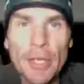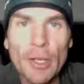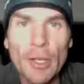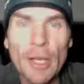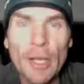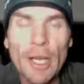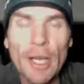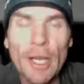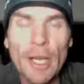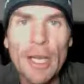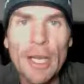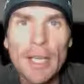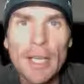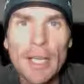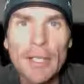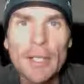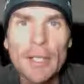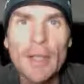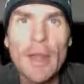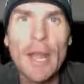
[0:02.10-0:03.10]
a lot.
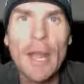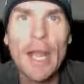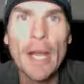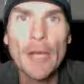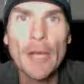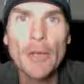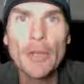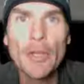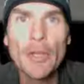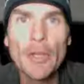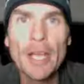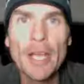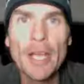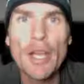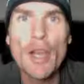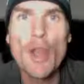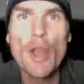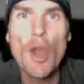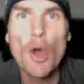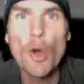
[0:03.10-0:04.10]
Harley, how do you
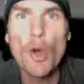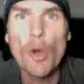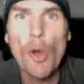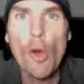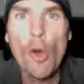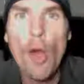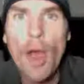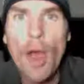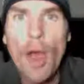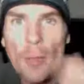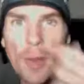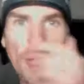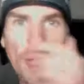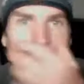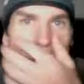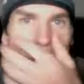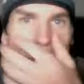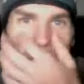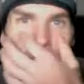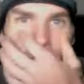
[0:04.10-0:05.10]
get no eye
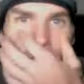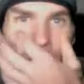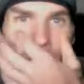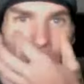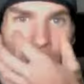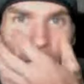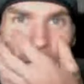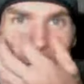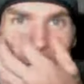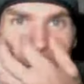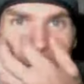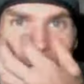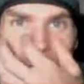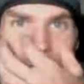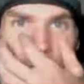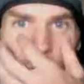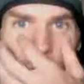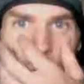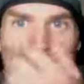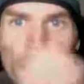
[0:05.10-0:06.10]
bags?
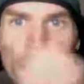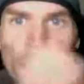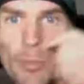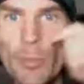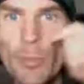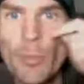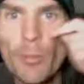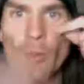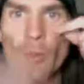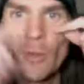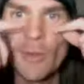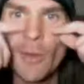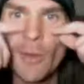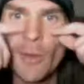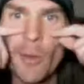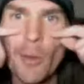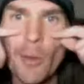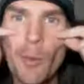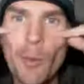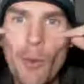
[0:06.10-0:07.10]
These little, I
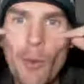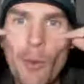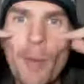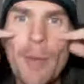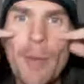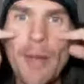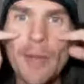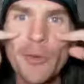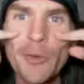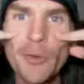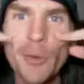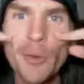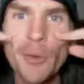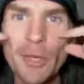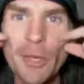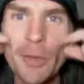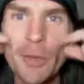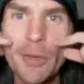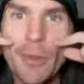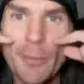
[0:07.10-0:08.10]
don't know what eye bags were, but you
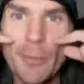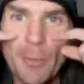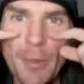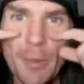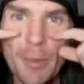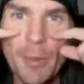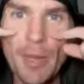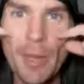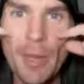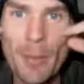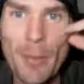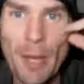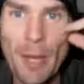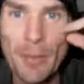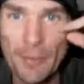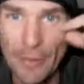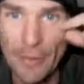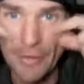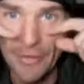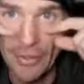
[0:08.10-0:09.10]
know when the people get the
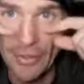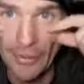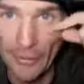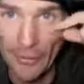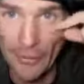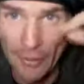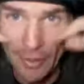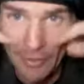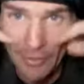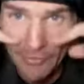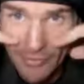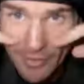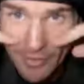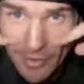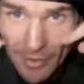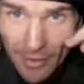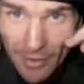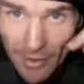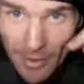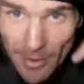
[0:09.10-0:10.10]
puffiness under the eyes?
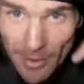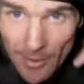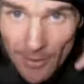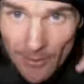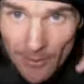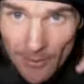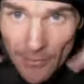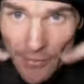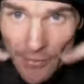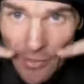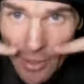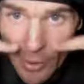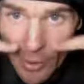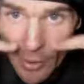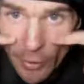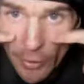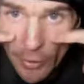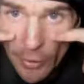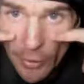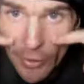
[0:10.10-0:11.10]
See, I've
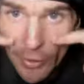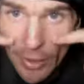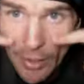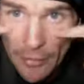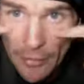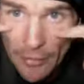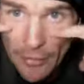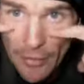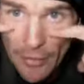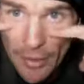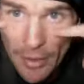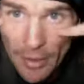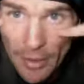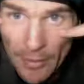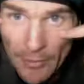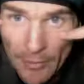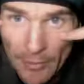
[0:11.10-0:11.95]
got no, nothing there.